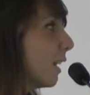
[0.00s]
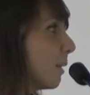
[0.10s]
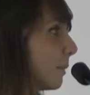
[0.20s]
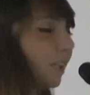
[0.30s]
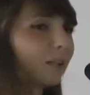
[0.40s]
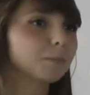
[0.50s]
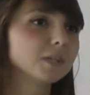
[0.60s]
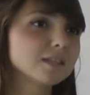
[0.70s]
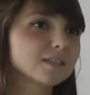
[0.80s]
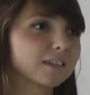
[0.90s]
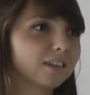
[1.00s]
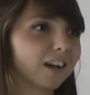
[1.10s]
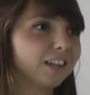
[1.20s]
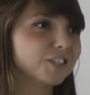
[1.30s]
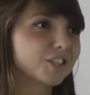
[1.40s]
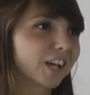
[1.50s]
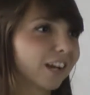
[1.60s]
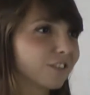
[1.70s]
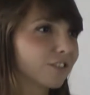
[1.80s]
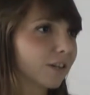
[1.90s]
My name is Alice
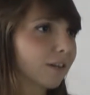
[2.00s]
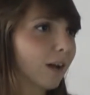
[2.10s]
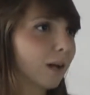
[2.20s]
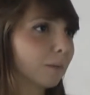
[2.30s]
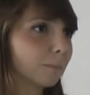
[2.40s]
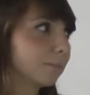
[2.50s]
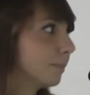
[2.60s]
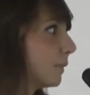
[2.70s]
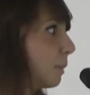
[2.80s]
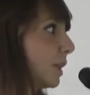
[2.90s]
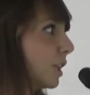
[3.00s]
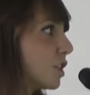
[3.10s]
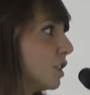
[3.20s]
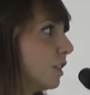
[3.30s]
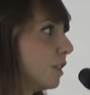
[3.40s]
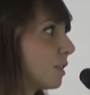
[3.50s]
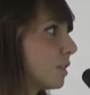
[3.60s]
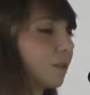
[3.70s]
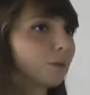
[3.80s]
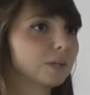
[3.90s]
Cancer. I'm a PhD
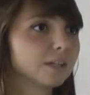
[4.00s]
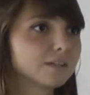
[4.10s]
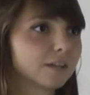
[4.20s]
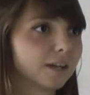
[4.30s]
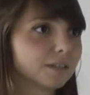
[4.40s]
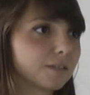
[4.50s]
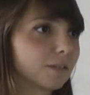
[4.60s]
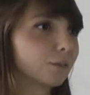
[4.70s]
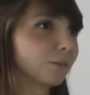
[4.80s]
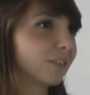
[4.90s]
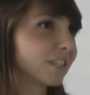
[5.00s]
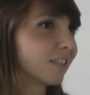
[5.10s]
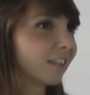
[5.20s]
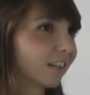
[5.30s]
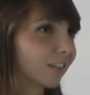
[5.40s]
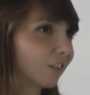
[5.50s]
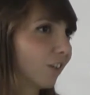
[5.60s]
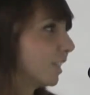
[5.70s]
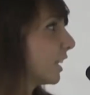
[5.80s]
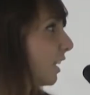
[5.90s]
student at Università
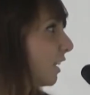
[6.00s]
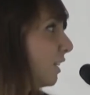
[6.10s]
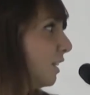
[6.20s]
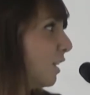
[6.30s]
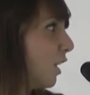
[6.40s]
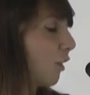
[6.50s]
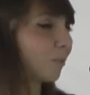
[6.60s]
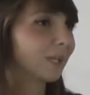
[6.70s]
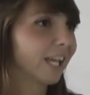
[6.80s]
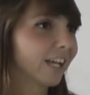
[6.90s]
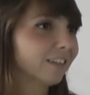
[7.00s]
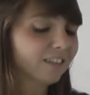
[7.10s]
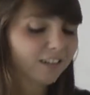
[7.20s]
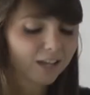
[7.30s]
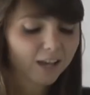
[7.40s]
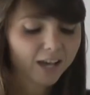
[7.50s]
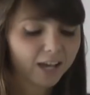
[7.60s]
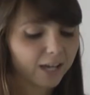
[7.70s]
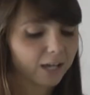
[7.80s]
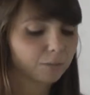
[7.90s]
Cattolica of Milan,
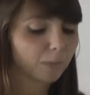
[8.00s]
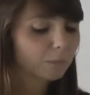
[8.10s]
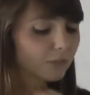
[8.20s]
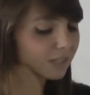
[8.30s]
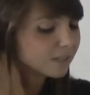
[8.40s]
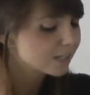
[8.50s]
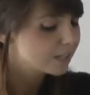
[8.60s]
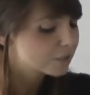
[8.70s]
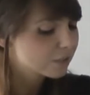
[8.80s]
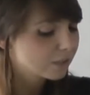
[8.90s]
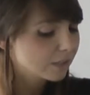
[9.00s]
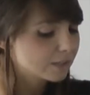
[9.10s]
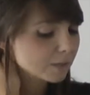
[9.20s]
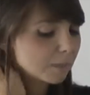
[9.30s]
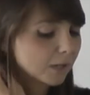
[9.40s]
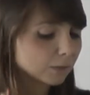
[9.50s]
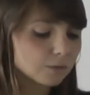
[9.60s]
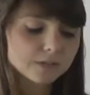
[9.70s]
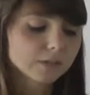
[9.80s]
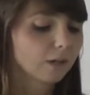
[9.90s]
and my presentation is
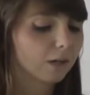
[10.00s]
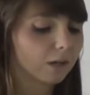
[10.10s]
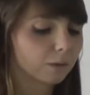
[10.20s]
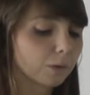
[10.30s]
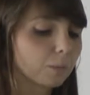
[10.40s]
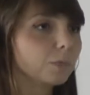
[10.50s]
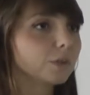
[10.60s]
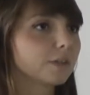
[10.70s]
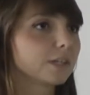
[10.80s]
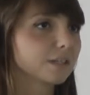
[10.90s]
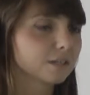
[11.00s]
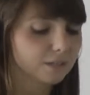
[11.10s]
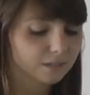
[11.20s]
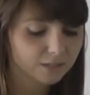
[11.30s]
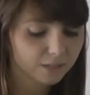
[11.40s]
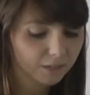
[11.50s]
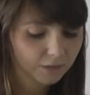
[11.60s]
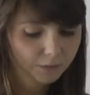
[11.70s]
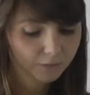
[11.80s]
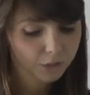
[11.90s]
about a computer-assisted
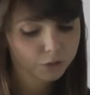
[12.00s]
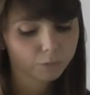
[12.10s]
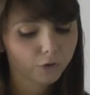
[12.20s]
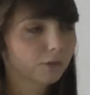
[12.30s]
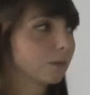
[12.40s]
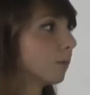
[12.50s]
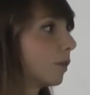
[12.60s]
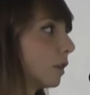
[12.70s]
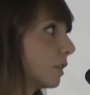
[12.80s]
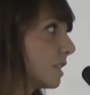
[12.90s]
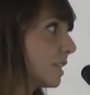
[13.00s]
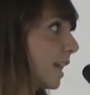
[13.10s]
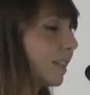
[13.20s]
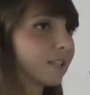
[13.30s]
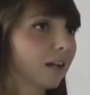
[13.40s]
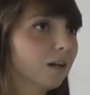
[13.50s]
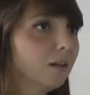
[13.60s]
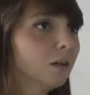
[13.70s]
intervention program for dyslexia,